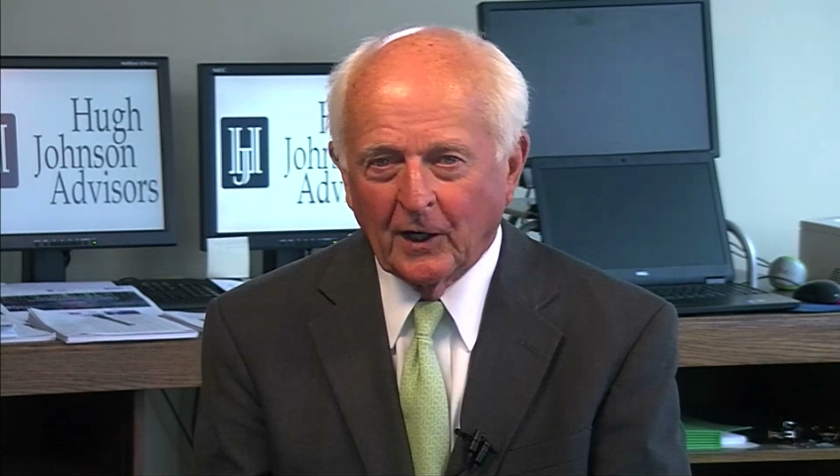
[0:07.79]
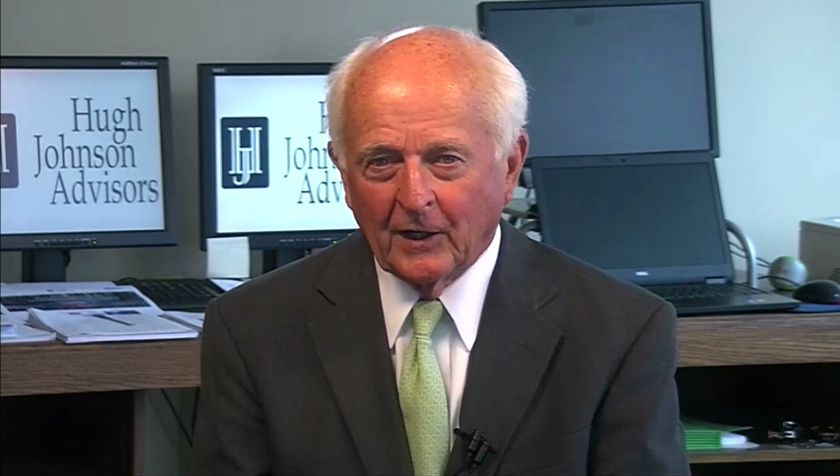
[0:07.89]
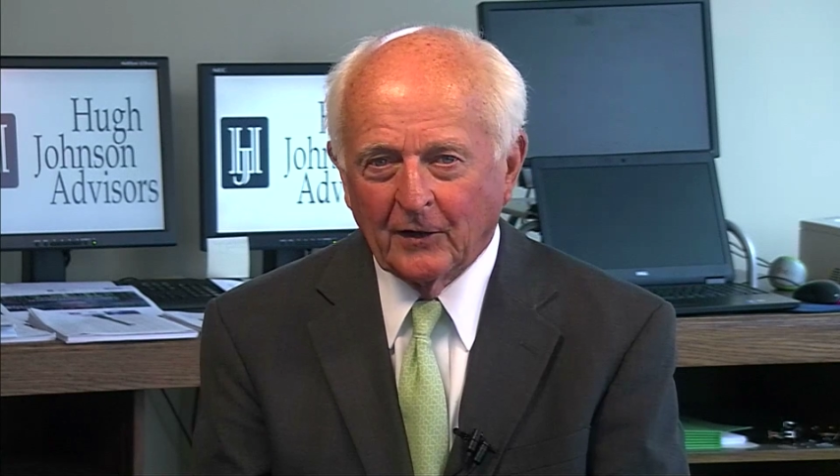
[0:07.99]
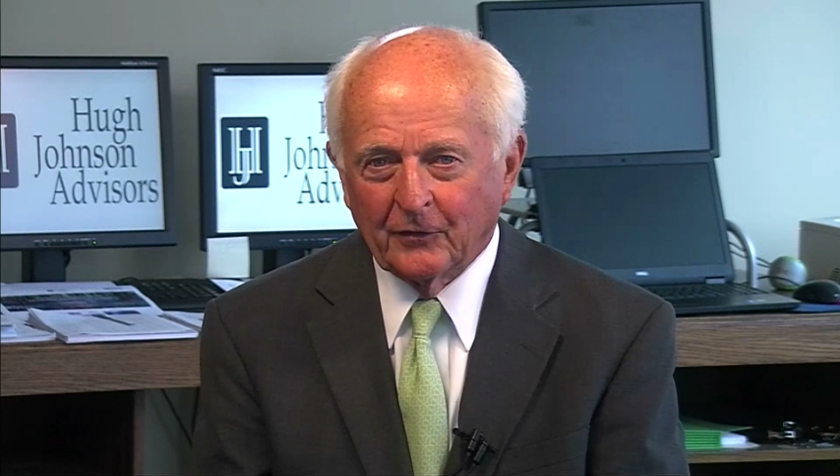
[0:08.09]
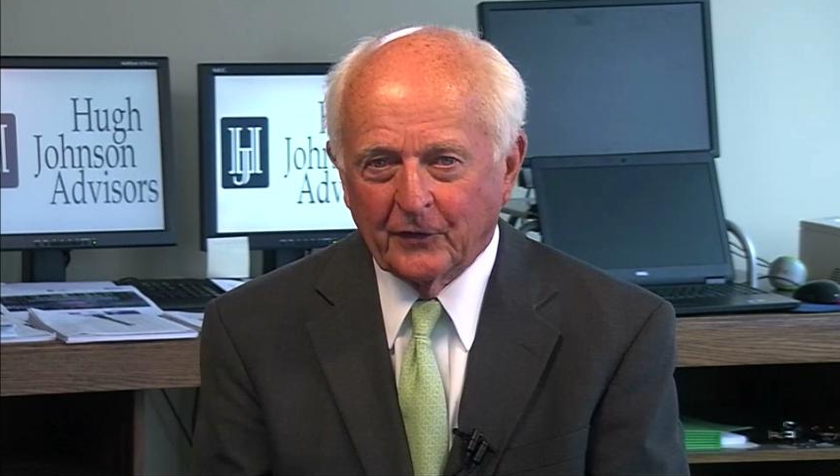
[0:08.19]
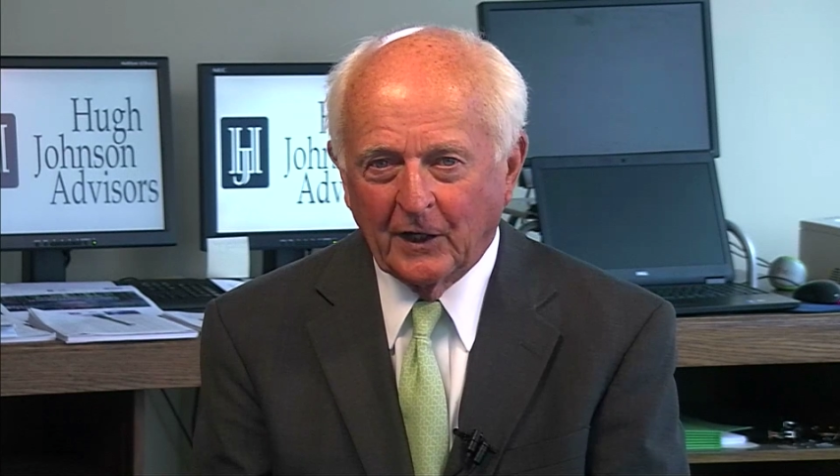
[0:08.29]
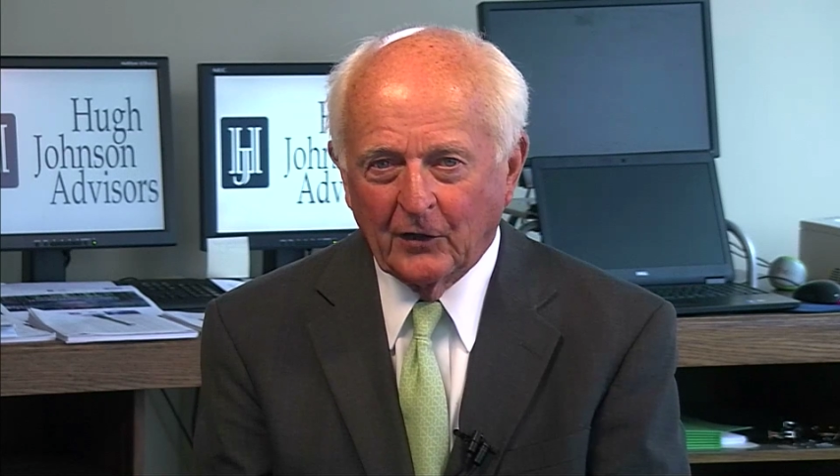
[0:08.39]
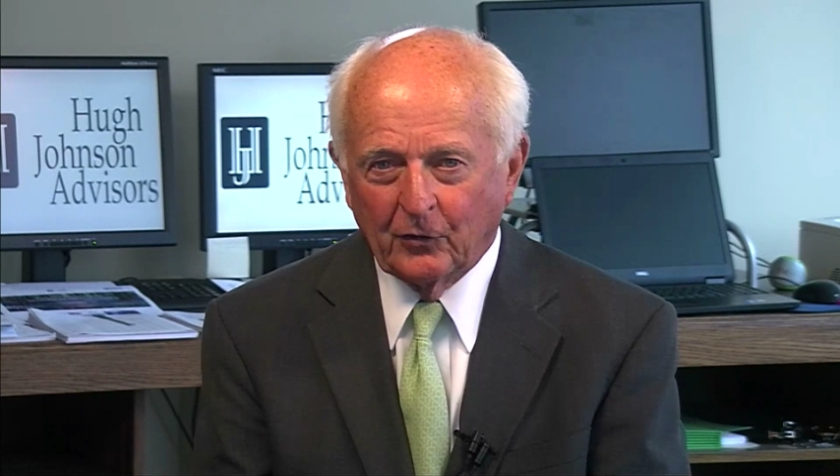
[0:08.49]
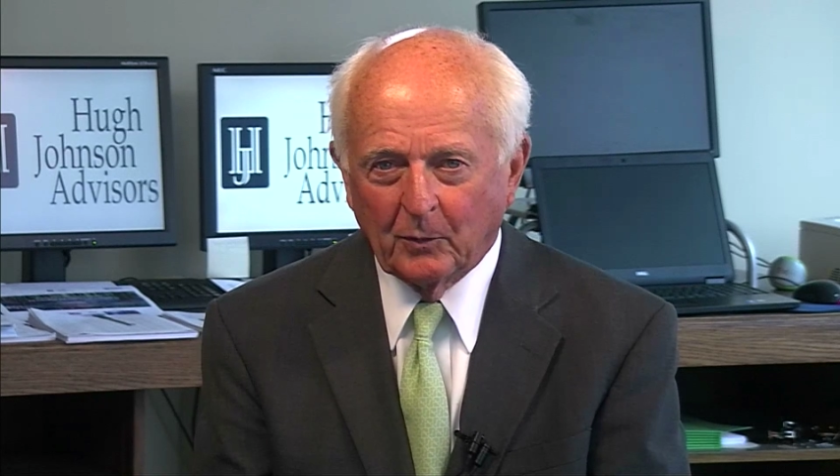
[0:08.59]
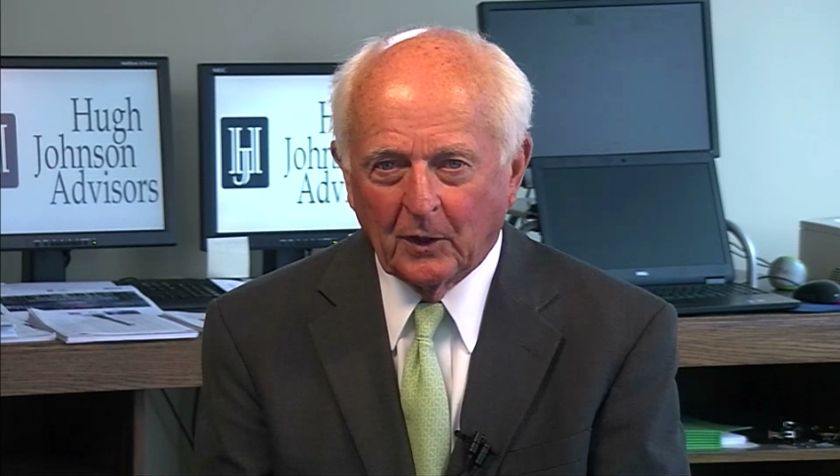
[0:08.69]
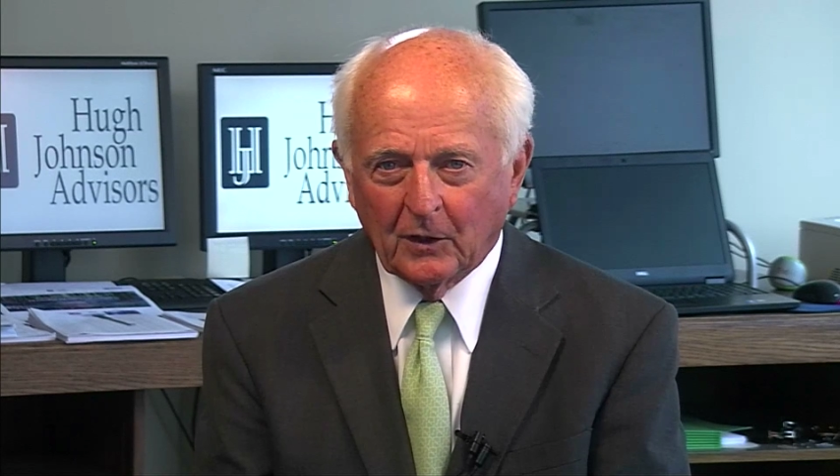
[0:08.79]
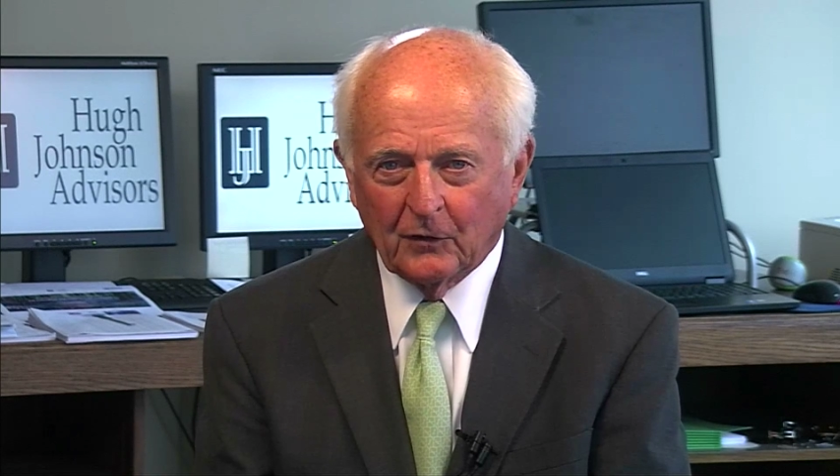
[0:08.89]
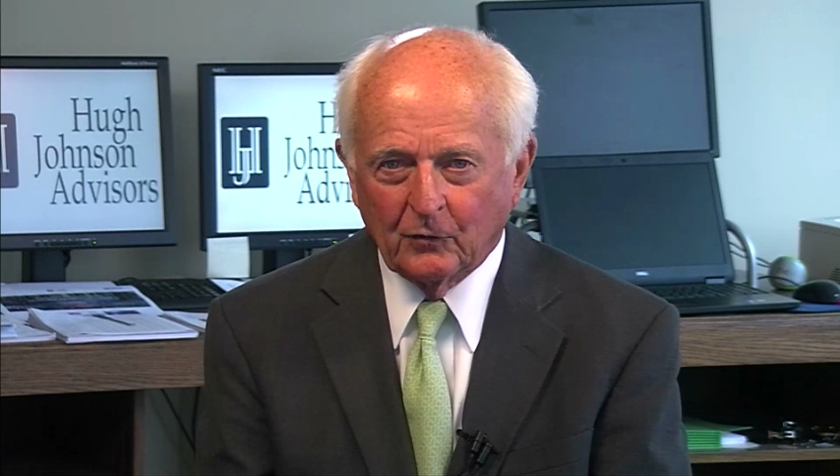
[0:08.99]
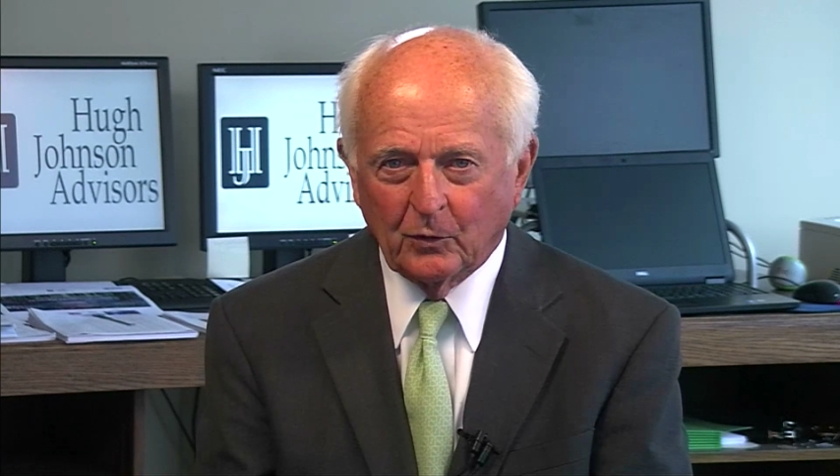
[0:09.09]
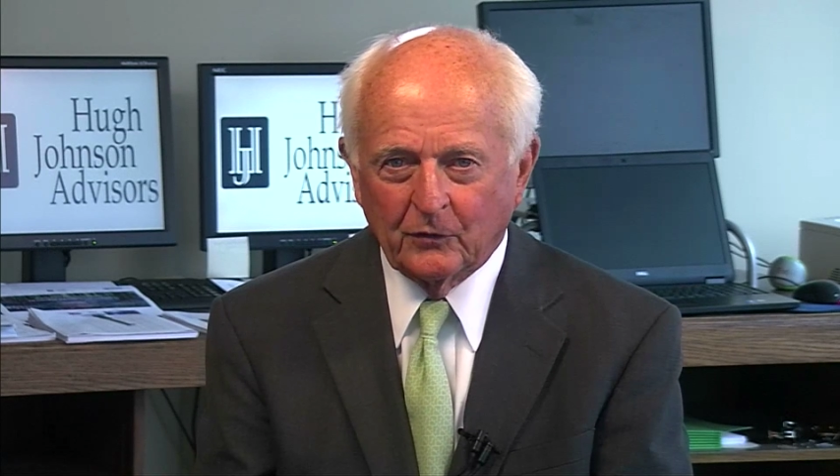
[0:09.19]
on in the financial
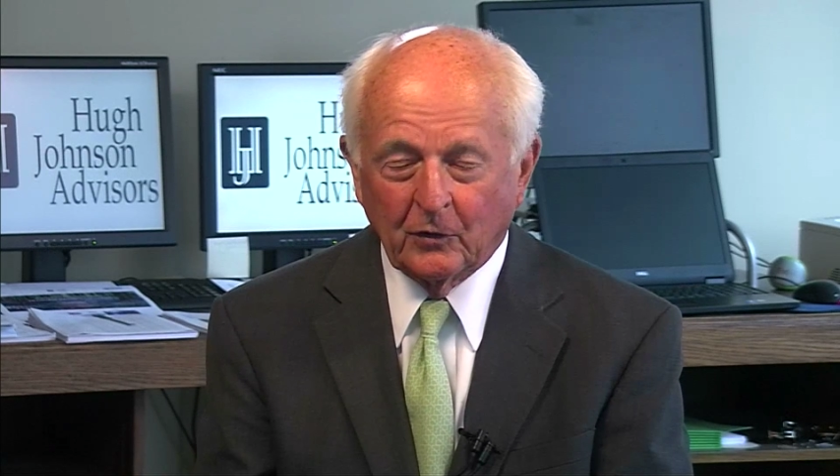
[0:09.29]
markets,